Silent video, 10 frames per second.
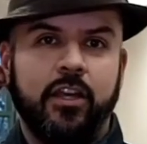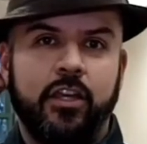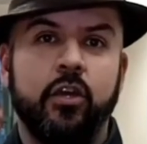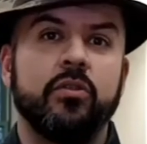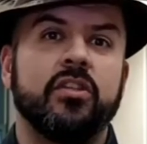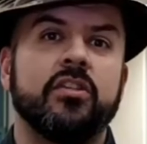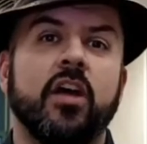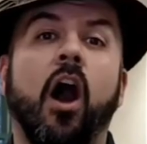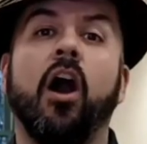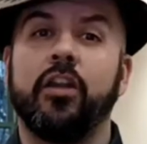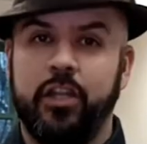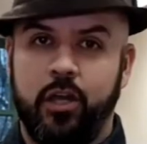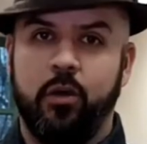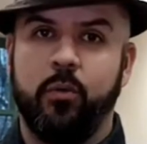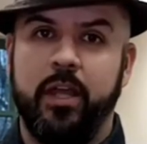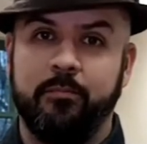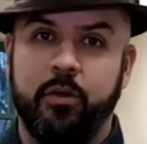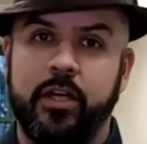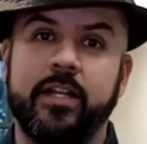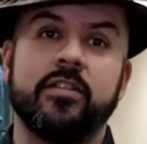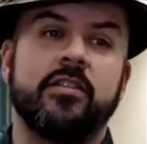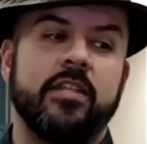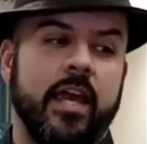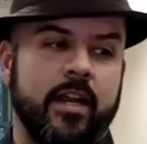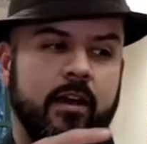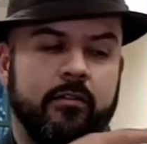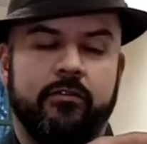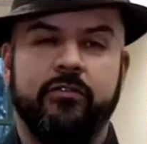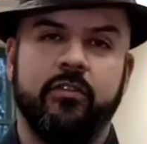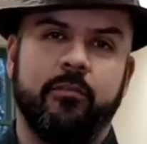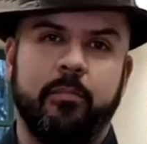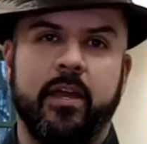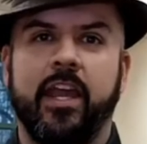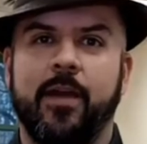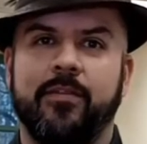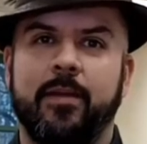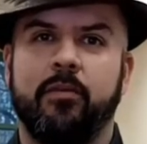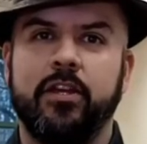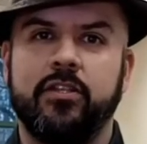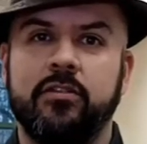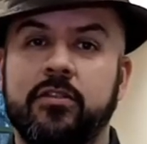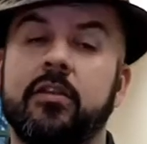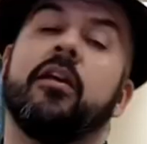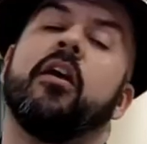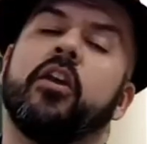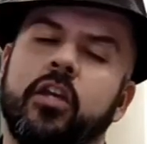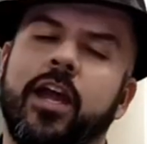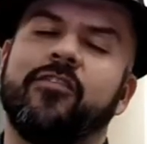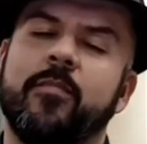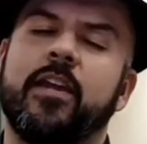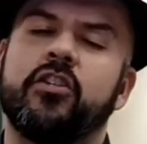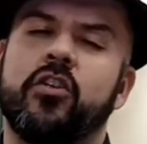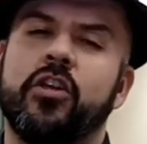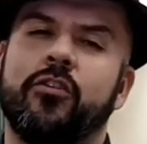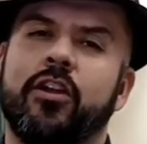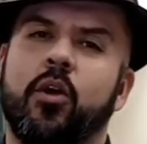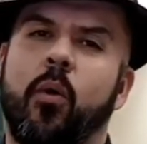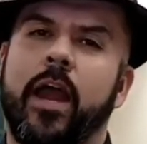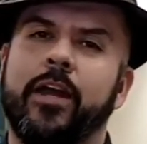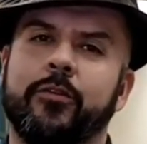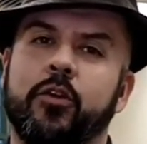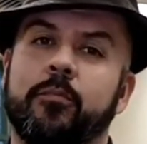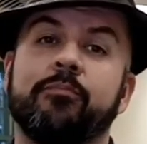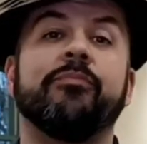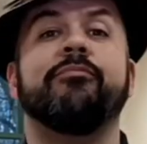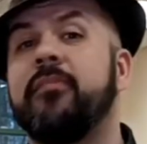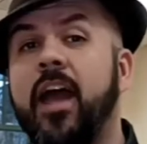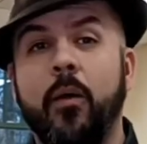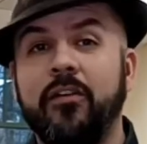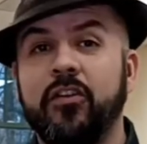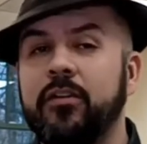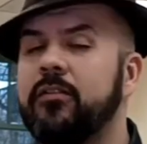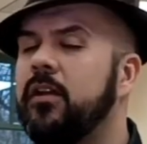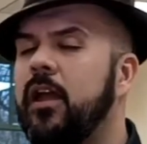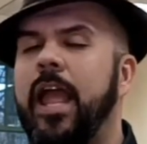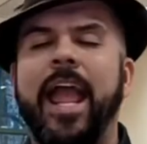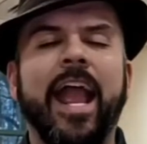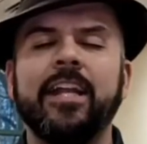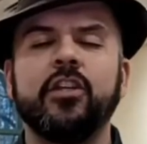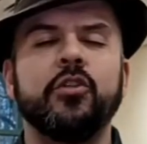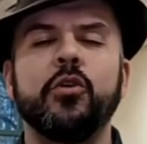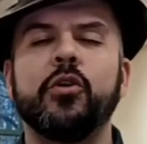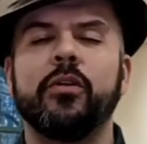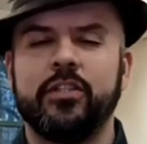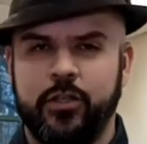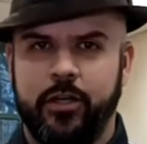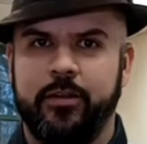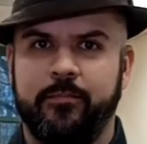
uses audio input instead of picking up vibrations, you'll have to make sure you're in a quiet room. However, any tuner is good.